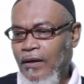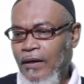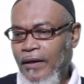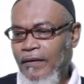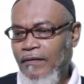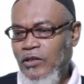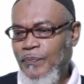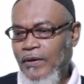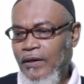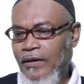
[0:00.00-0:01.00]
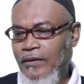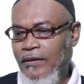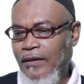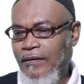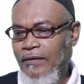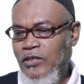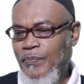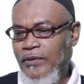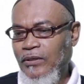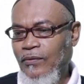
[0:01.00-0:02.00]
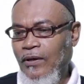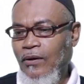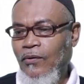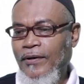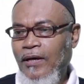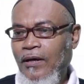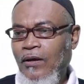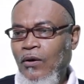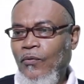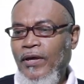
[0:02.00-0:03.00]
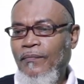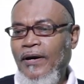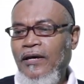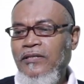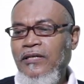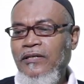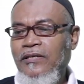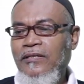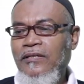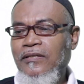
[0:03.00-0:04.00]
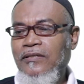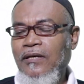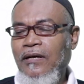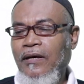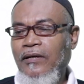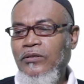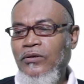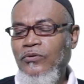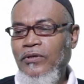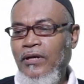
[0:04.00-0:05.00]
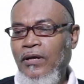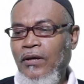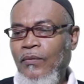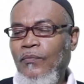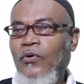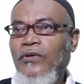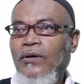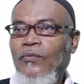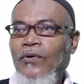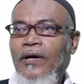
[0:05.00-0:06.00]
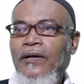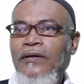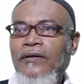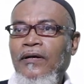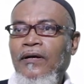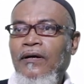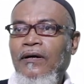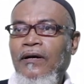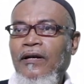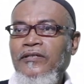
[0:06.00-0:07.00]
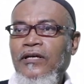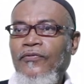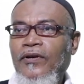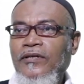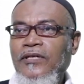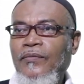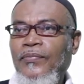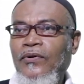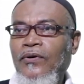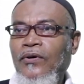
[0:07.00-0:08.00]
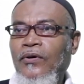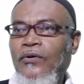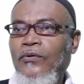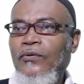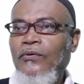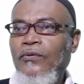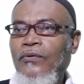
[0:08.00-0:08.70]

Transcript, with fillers: Uh, in, that, uh, in this particular order, whereby sentences are executed more than one. Uh, let's take, for example, do